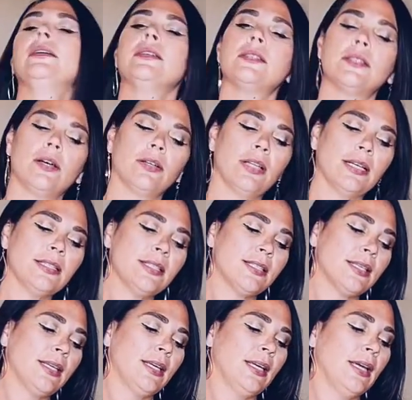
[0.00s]
So let's
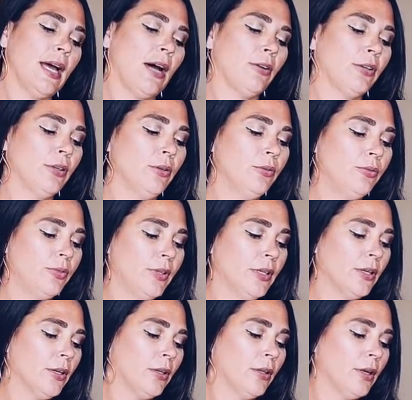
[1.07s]
see how you
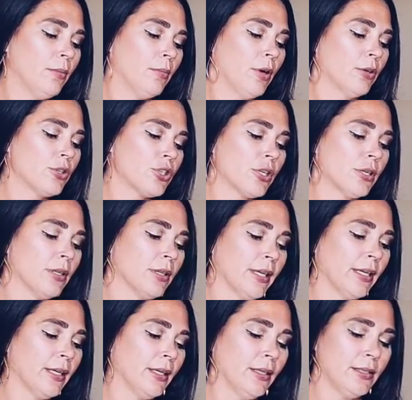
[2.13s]
feel
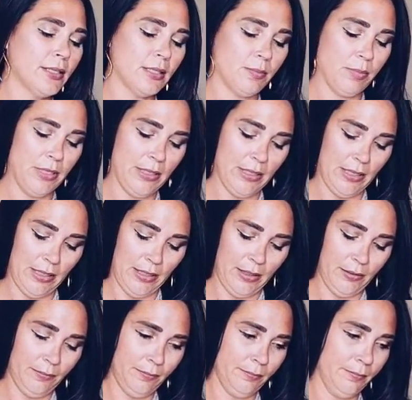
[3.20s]
emotionally
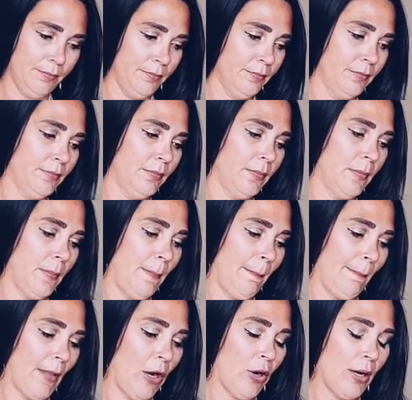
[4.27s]
speaking.
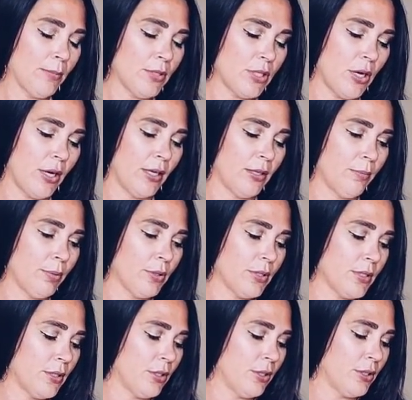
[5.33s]
Or I'm sorry, the
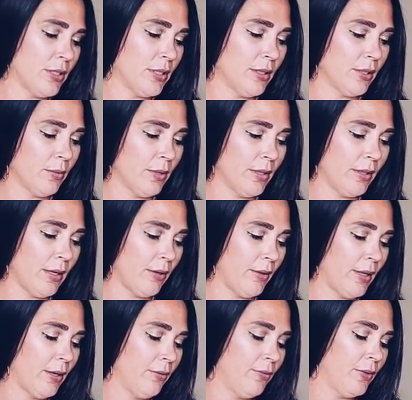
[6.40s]
person you're dealing with, how
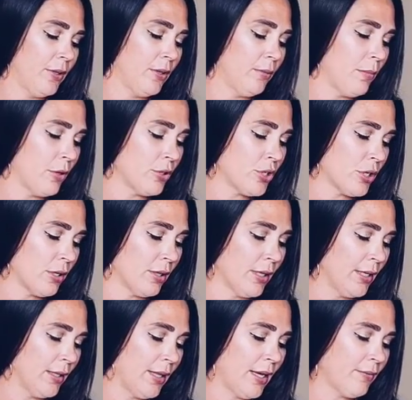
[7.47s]
they feel
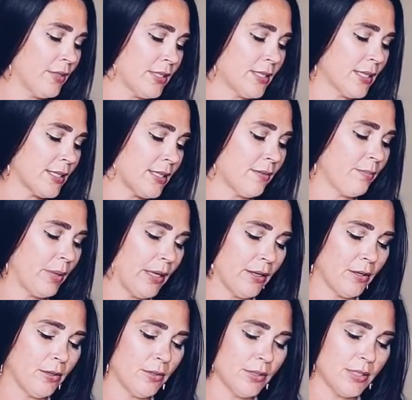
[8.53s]
emotionally. They have the Six of
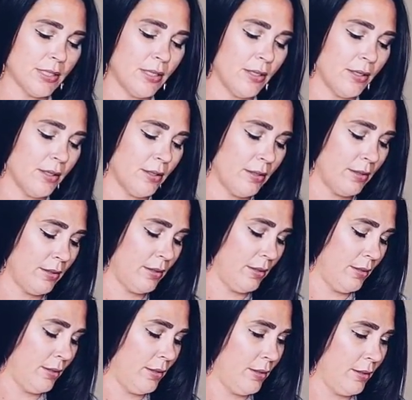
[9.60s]
Pentacles here.
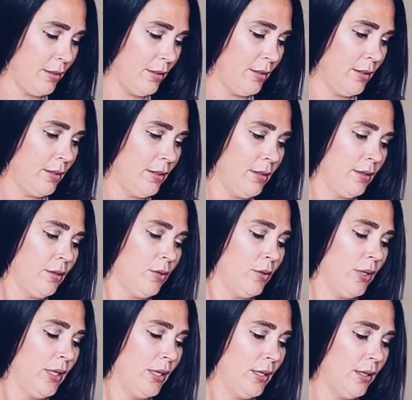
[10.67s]

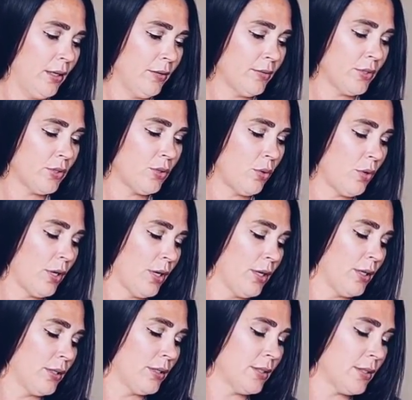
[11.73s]
Queen of
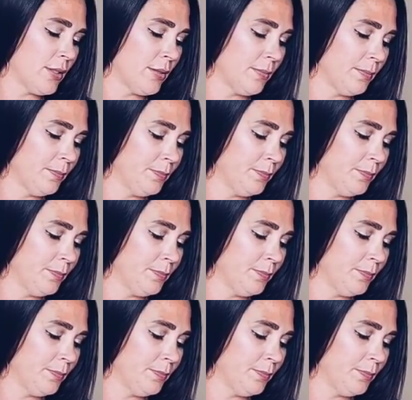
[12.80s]
Swords.